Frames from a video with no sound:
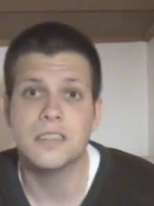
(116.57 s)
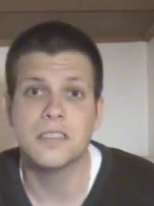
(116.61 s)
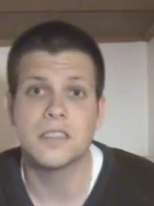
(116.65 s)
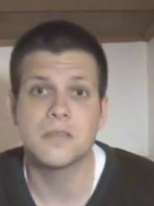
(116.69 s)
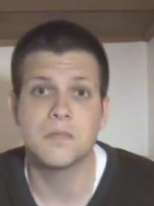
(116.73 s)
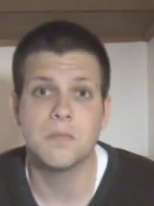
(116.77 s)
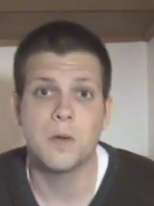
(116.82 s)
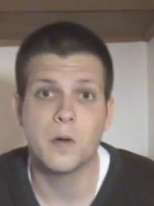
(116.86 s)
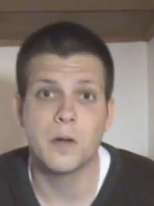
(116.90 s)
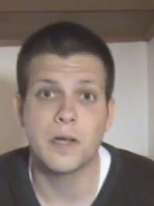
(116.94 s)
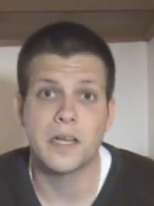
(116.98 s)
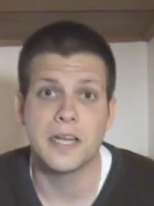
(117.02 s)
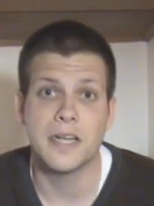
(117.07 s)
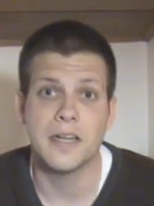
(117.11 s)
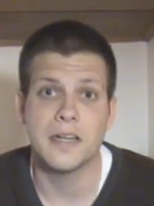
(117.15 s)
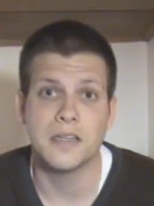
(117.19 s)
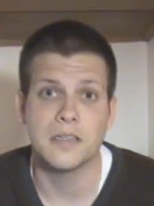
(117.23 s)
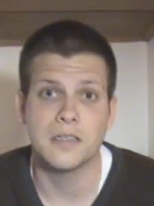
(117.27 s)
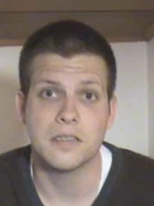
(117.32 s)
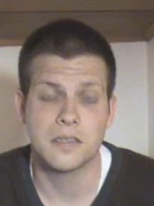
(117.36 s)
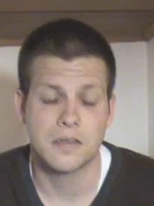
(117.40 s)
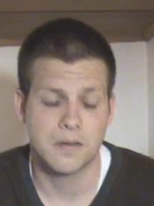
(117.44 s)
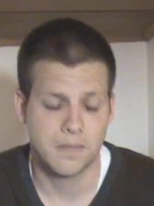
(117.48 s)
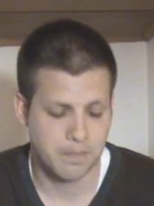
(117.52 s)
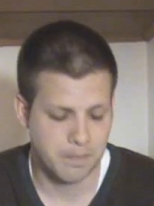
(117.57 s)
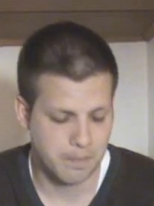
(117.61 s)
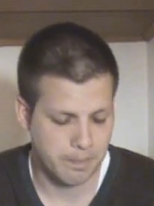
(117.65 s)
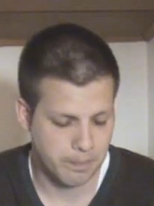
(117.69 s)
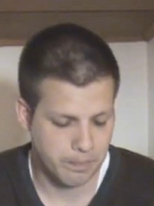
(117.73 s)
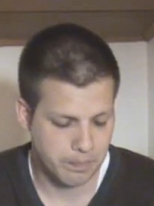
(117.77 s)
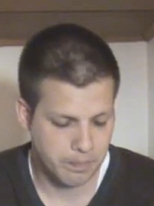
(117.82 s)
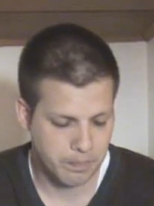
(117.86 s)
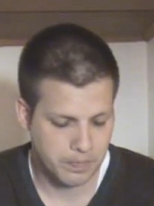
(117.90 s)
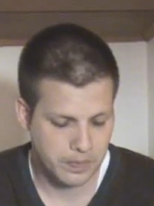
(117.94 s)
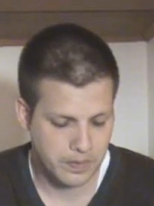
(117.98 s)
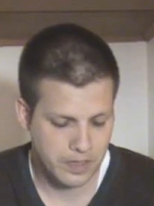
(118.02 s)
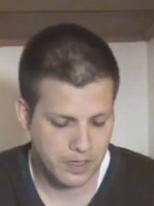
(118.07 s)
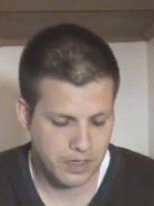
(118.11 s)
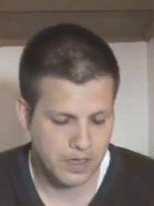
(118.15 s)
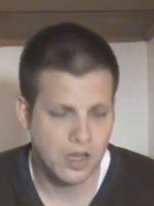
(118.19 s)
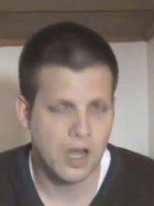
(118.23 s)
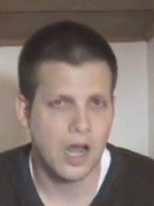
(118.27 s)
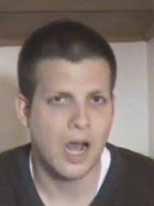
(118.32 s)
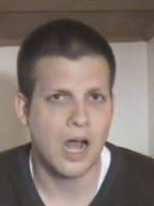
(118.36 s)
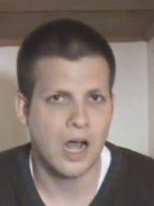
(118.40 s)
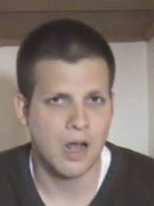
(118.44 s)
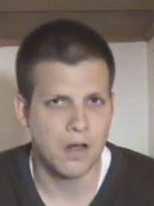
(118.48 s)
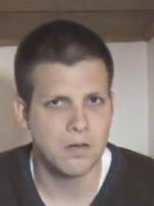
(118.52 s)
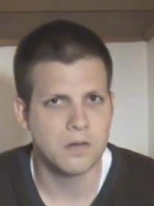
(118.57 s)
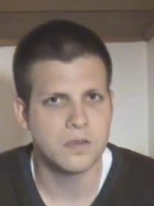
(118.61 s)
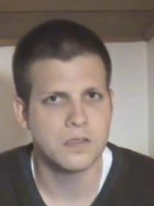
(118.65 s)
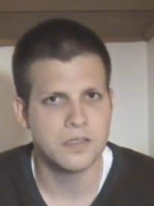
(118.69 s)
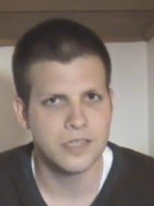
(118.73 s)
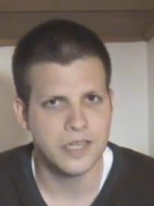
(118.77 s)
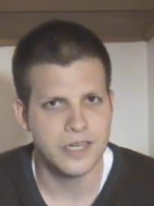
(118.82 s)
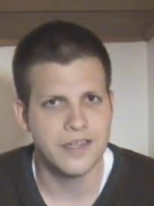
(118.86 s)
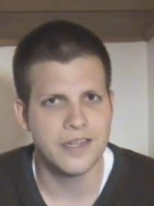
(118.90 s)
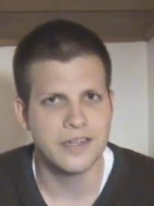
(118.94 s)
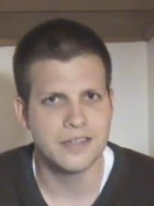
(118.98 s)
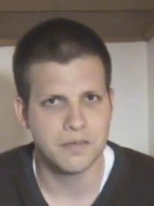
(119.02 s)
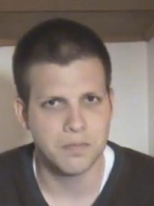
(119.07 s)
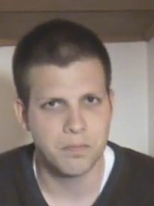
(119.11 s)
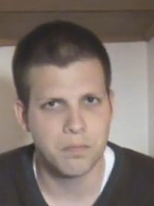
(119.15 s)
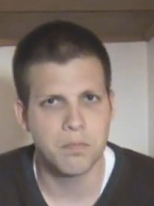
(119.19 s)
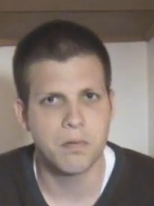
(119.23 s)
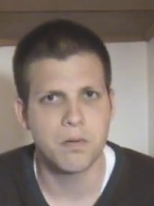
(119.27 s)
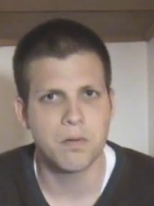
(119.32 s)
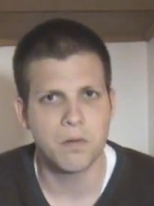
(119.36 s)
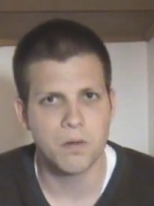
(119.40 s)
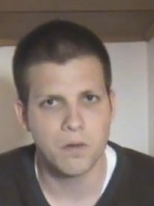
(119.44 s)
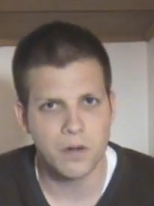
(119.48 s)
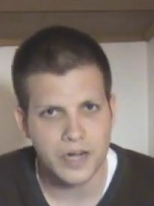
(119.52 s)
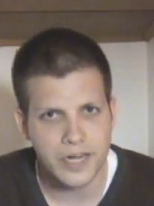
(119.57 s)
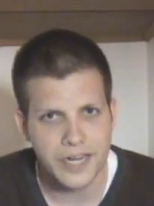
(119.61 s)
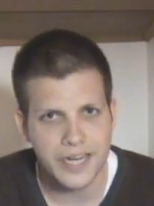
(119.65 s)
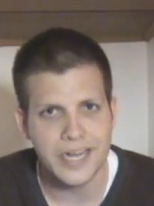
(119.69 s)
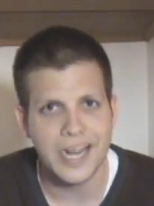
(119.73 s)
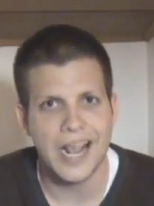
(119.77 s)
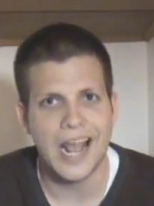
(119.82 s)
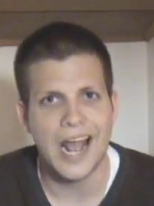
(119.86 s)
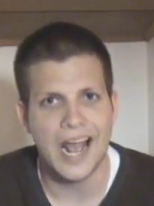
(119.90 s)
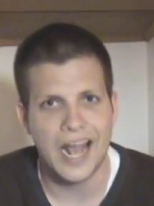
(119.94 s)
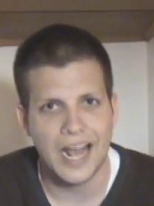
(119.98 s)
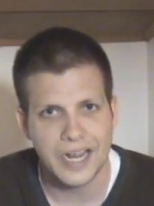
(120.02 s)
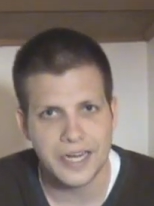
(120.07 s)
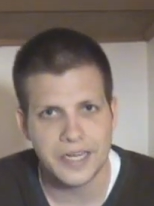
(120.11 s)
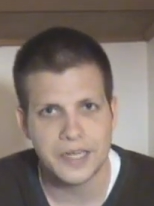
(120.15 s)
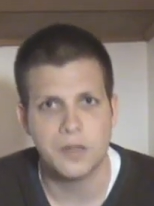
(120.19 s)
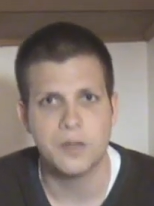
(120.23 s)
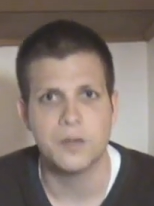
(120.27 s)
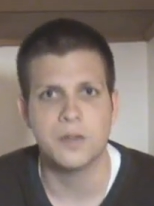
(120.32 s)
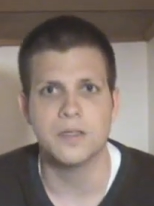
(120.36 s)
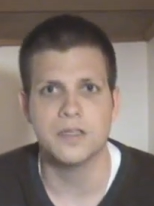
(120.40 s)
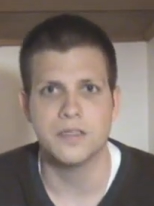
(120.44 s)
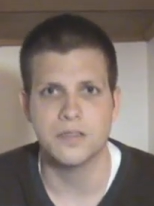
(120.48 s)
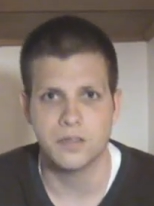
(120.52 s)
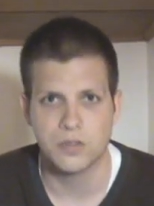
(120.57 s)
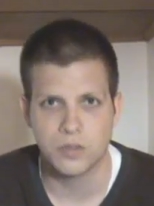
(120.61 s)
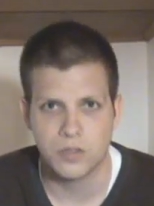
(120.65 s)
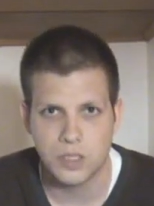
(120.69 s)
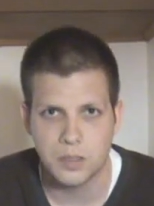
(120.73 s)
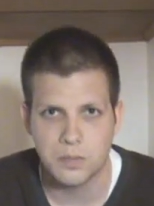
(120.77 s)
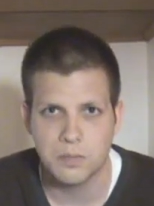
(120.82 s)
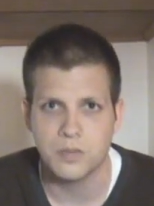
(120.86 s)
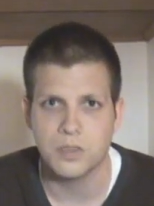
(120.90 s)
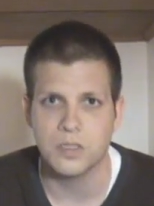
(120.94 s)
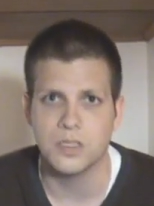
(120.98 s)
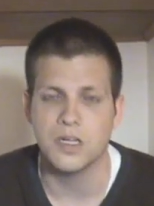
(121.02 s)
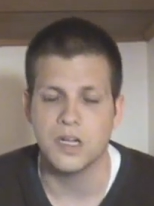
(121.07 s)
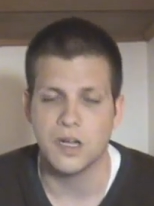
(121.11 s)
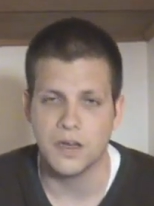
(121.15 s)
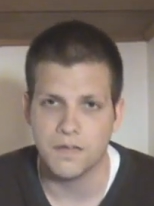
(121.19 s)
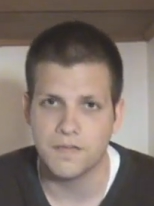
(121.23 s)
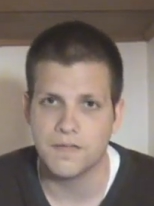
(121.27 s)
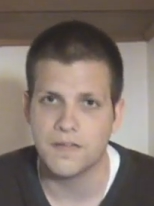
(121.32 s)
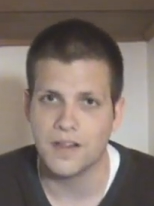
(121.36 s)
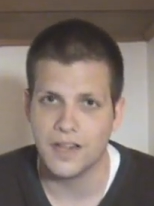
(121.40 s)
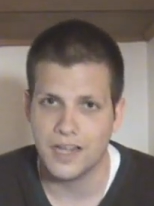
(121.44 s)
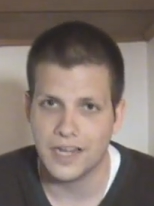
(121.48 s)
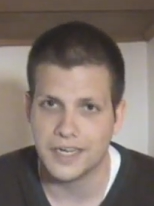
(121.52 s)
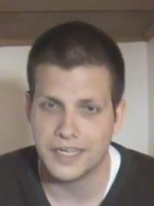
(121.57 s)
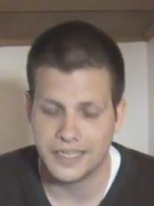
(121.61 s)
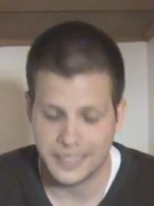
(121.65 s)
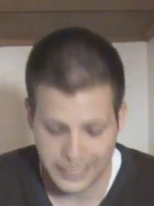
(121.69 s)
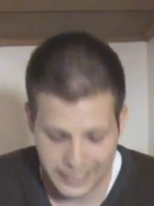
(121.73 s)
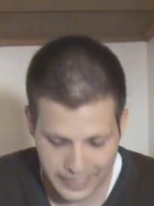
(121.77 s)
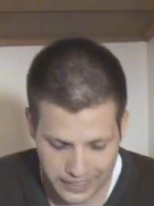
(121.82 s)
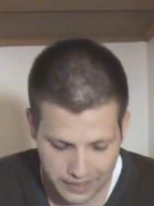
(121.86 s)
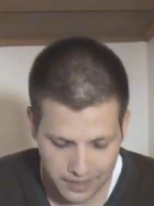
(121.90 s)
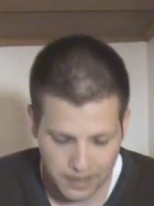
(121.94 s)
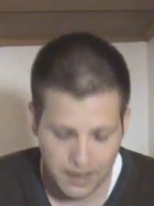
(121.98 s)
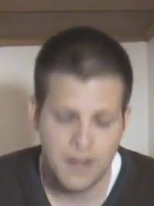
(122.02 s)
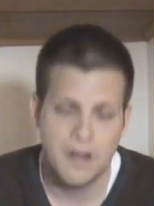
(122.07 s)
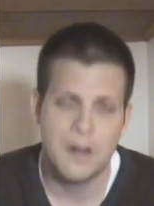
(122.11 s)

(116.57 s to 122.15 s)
smokiness. I would say that's a pretty accurate description of Claq Qui.